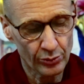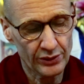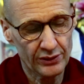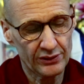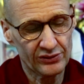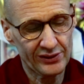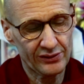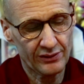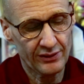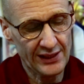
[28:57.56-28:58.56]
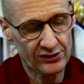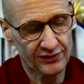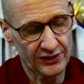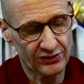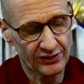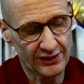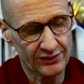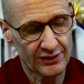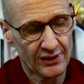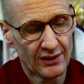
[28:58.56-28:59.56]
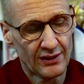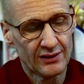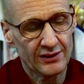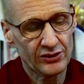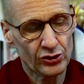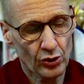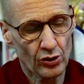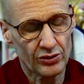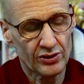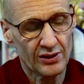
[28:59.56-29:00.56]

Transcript: do what the next verse says. In short,